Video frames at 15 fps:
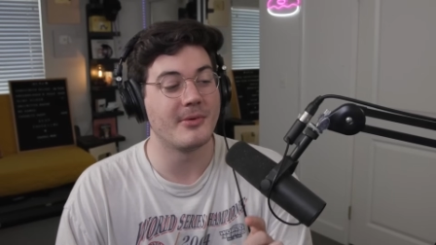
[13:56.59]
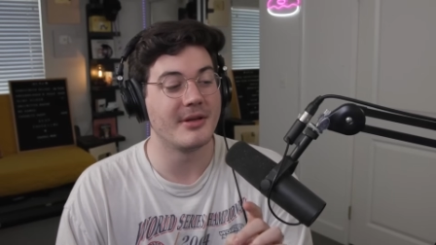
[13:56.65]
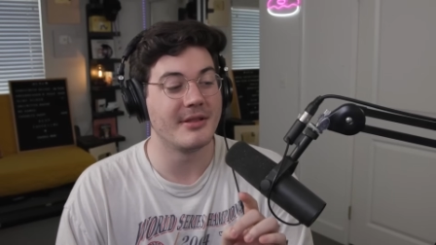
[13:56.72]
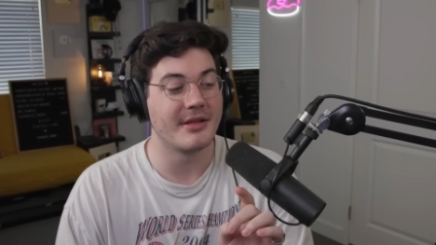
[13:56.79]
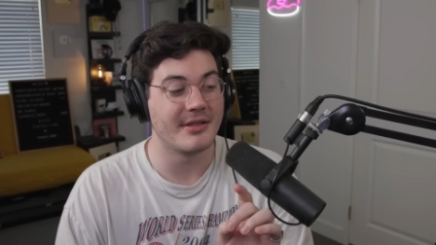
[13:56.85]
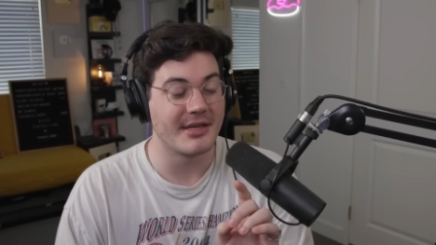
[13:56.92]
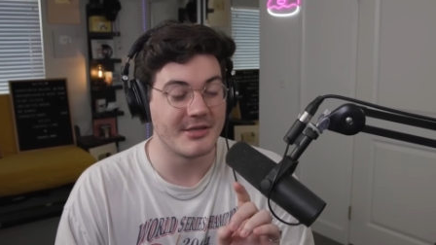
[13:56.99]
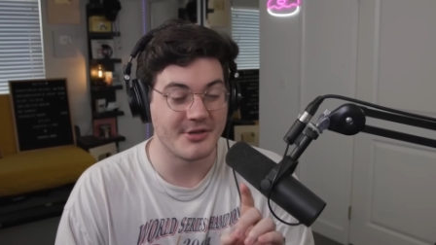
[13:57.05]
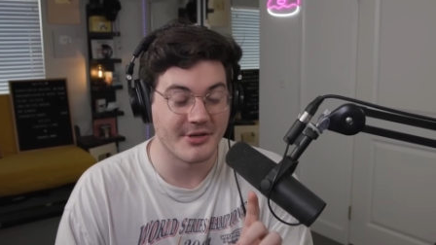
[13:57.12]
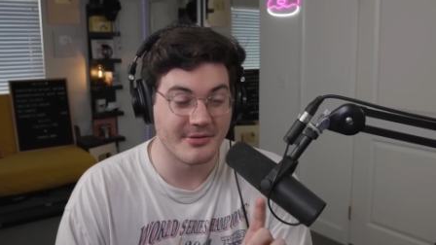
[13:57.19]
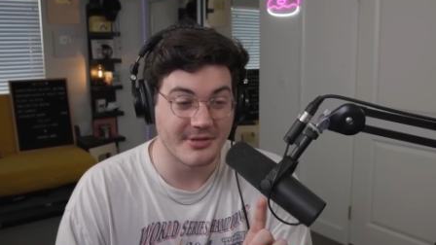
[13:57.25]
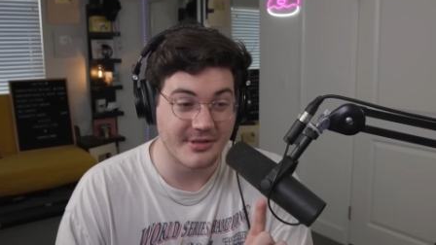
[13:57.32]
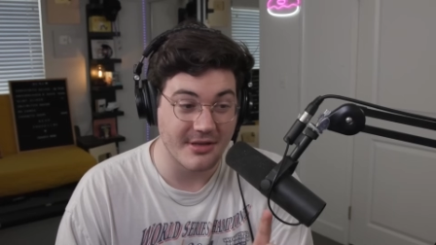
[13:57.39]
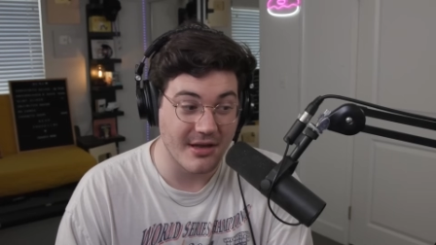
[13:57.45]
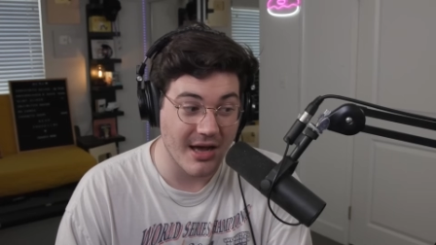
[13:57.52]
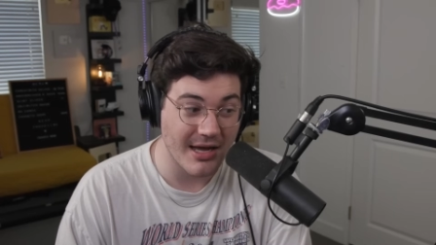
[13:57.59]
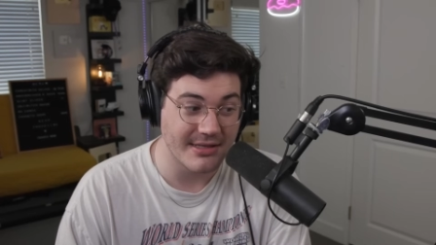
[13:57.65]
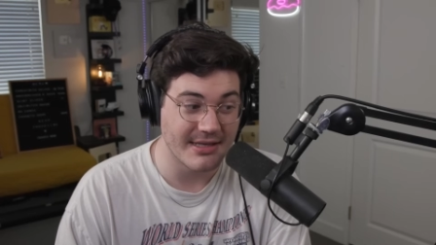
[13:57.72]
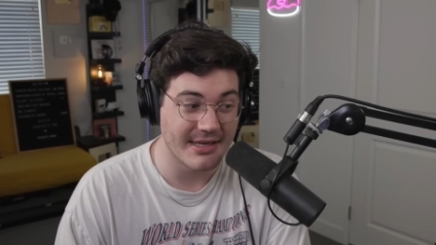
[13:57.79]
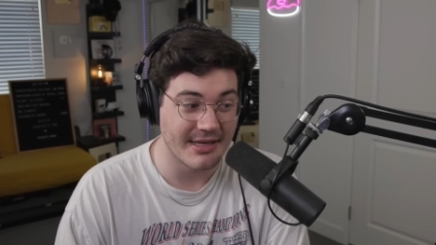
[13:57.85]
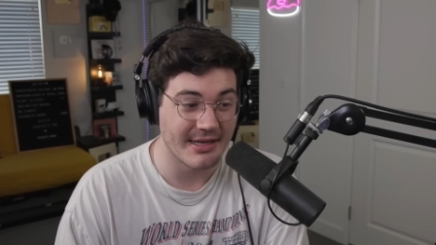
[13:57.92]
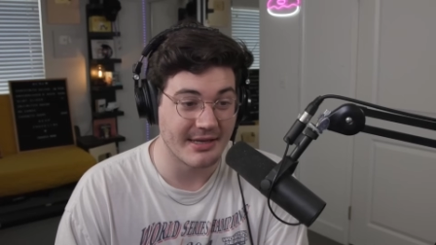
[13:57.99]
one that they chose probably.
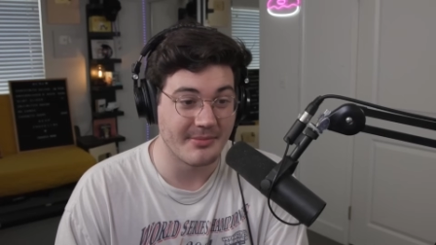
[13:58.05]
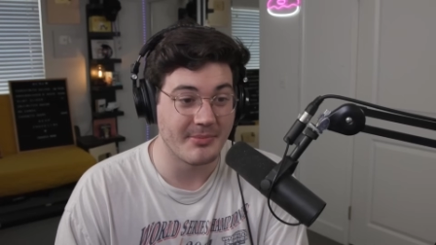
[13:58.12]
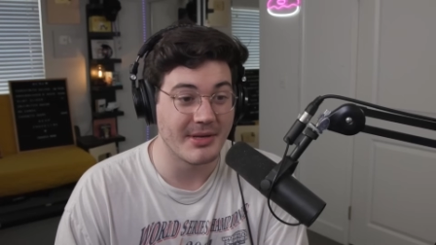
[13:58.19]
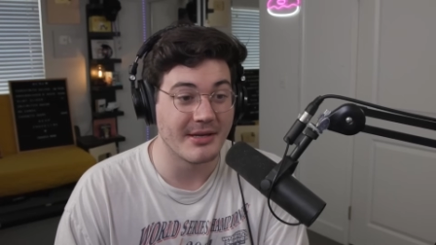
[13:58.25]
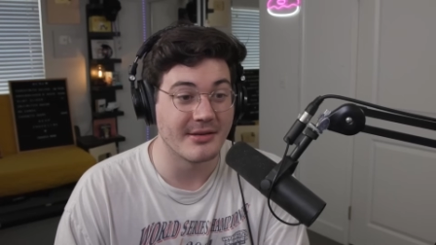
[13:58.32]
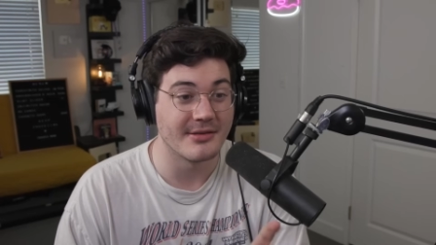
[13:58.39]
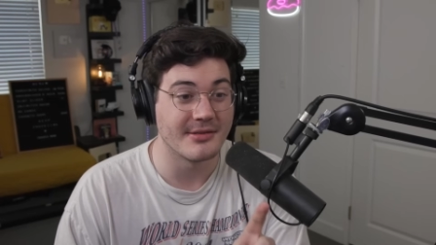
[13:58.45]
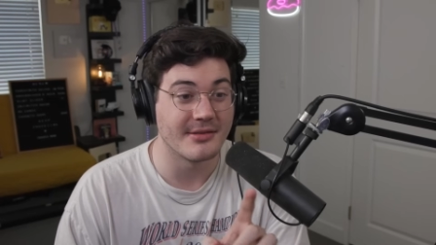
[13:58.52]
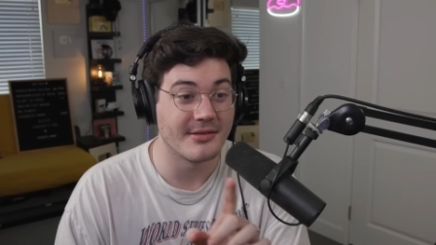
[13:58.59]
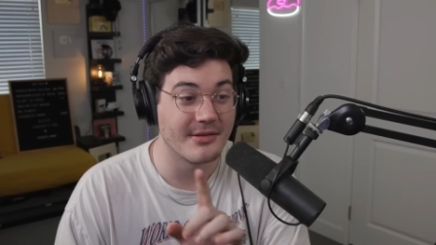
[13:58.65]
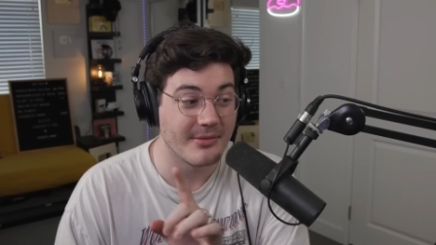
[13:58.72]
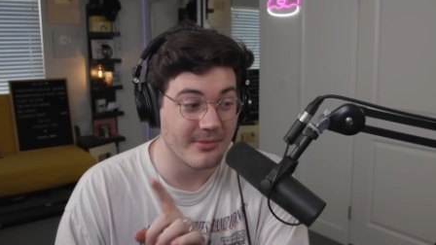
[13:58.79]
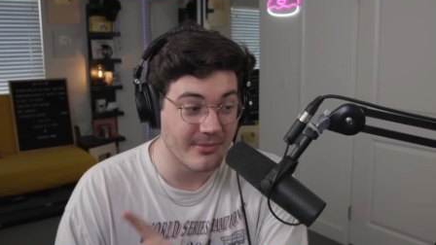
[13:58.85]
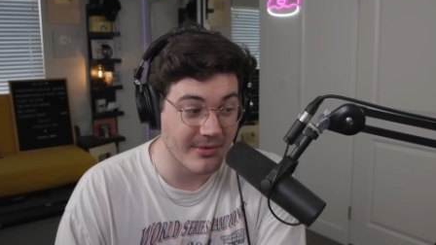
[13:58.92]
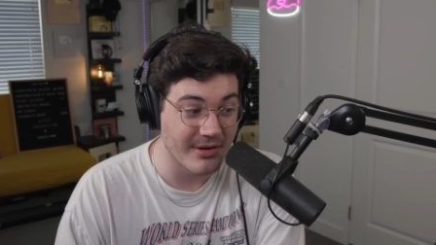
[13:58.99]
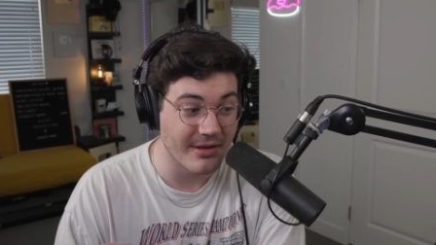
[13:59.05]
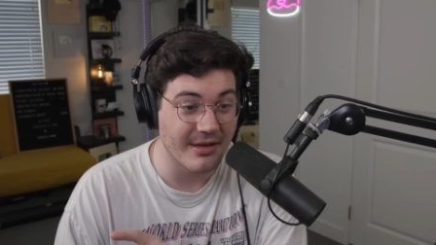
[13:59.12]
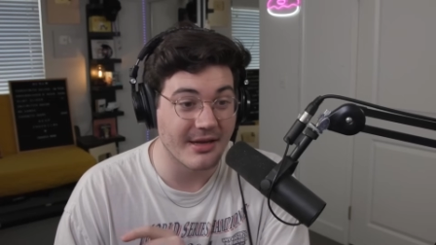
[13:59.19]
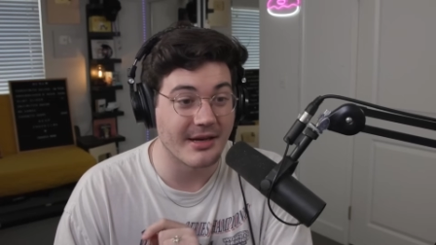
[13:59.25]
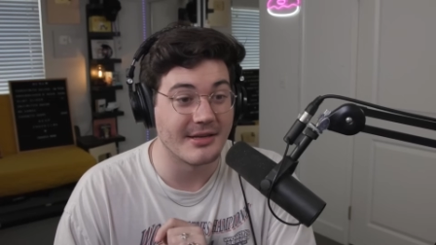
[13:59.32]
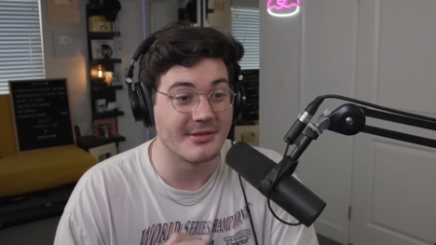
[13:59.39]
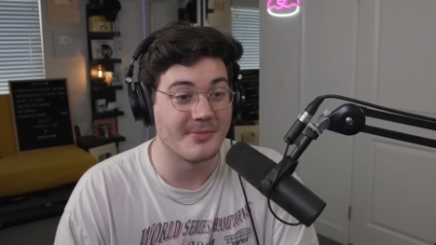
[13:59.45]
not to hit because one of
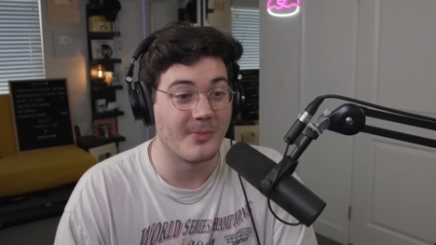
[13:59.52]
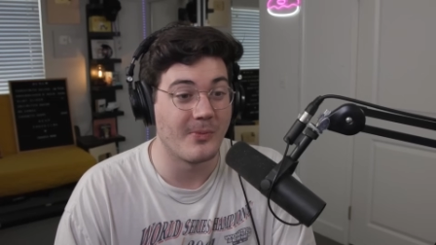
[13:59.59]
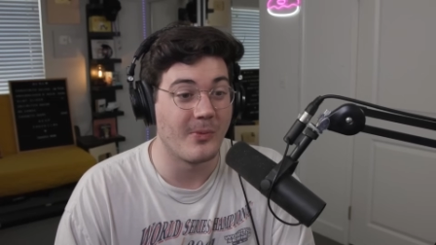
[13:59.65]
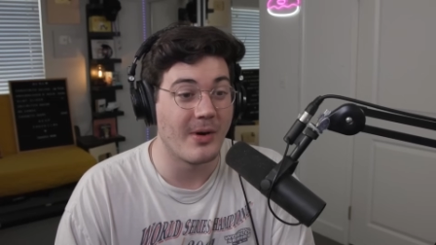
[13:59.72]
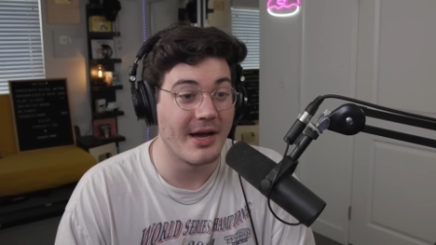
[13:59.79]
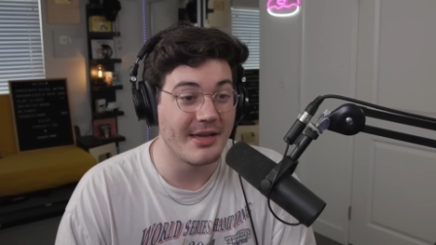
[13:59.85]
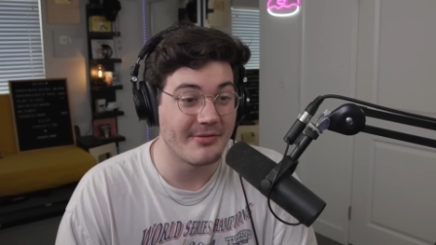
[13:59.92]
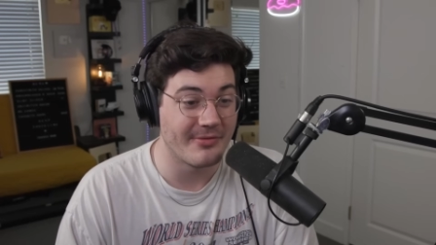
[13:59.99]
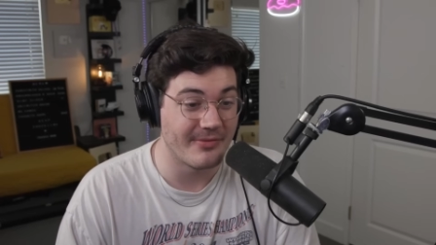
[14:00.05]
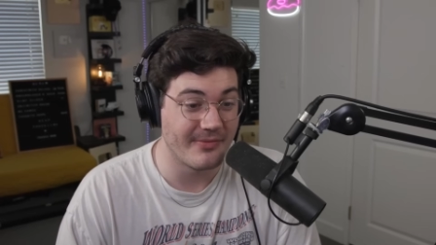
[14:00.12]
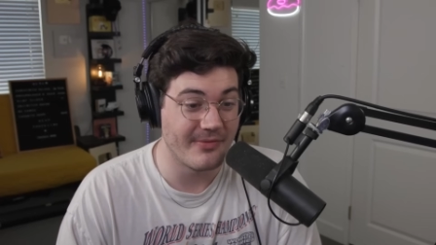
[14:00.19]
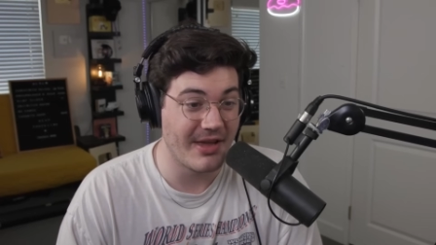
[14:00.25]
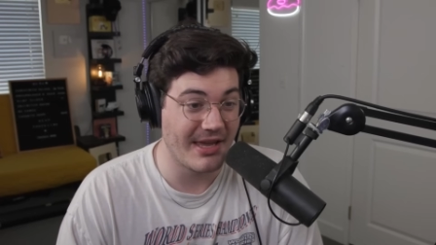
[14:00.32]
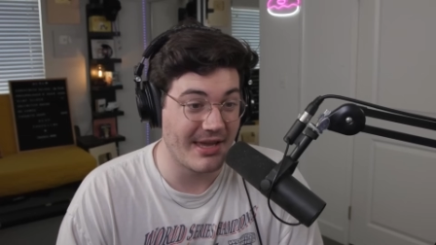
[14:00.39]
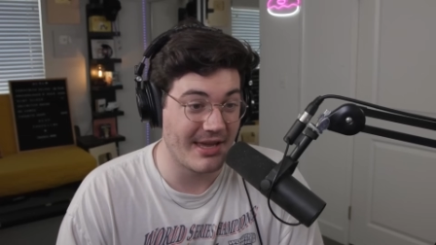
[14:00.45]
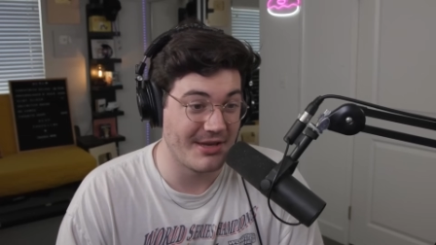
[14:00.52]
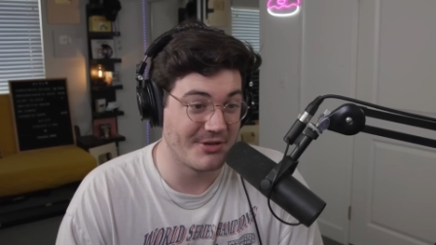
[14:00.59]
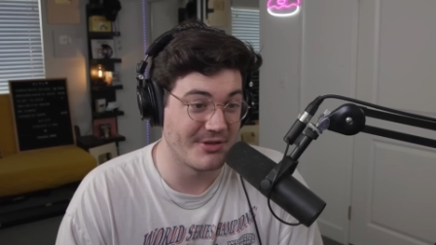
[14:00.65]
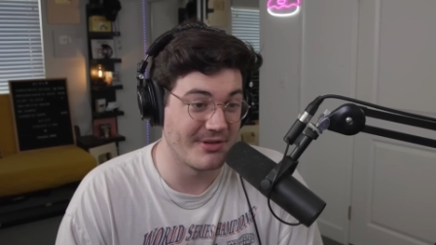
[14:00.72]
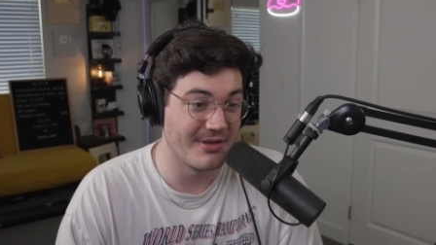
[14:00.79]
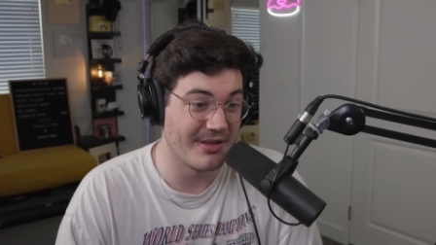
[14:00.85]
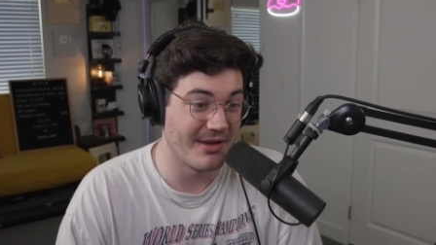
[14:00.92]
the guy's wife
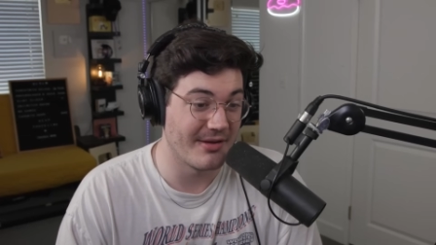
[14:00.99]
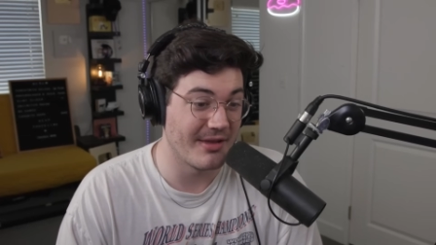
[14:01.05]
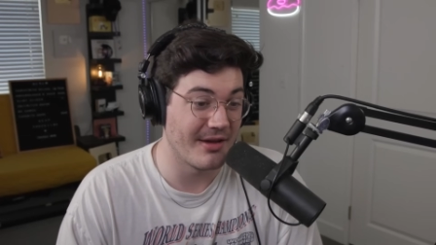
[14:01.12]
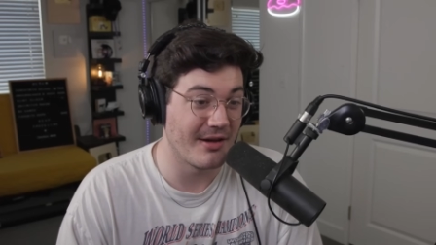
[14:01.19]
vacationed there.